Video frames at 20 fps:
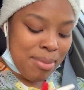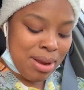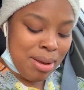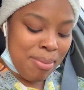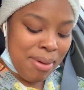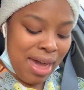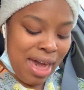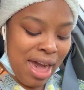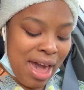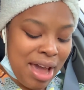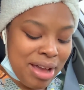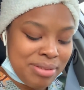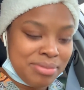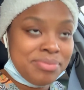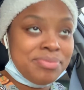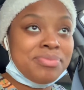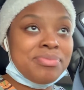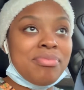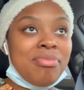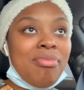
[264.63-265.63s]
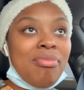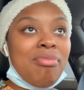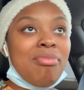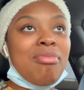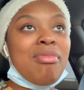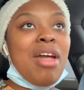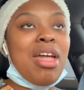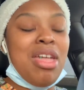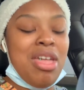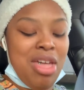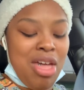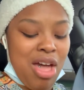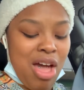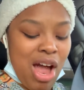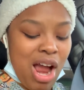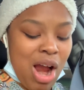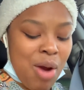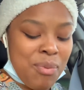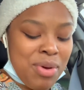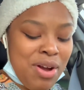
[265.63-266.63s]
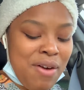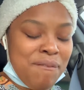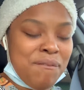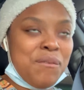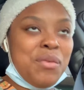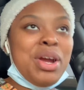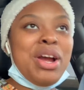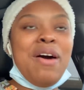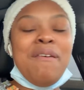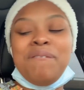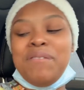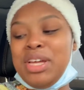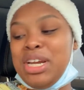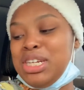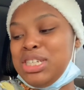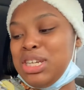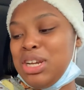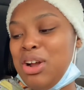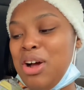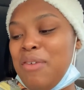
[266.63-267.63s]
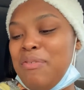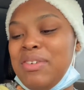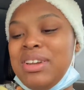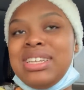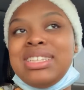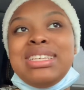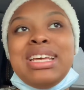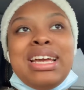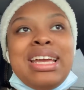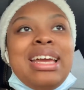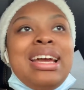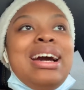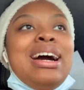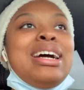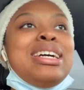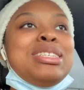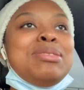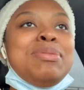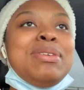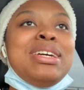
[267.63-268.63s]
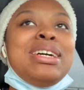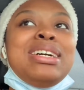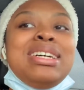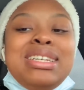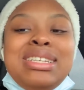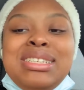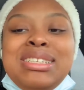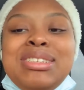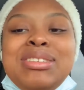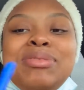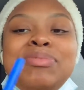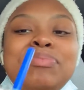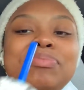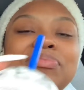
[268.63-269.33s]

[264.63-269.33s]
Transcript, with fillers: in a bag all right we gonna we gonna finish it off in a second guys because